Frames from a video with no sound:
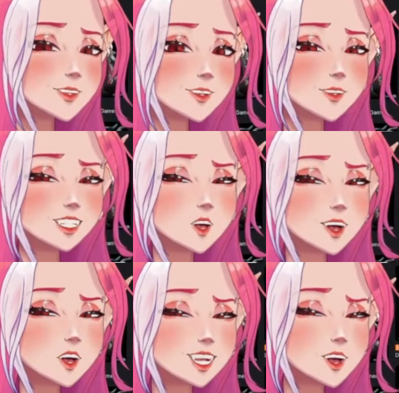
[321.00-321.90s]
In the
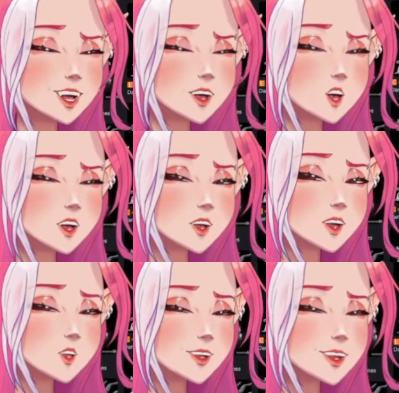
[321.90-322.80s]
end, they lost custody of
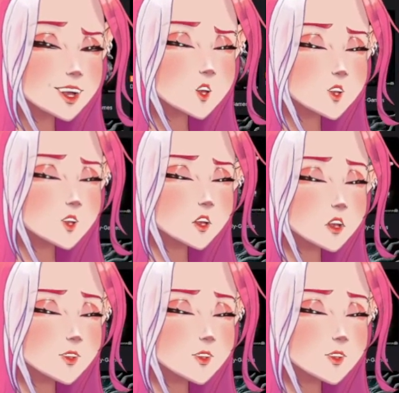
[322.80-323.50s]
the slaver leader,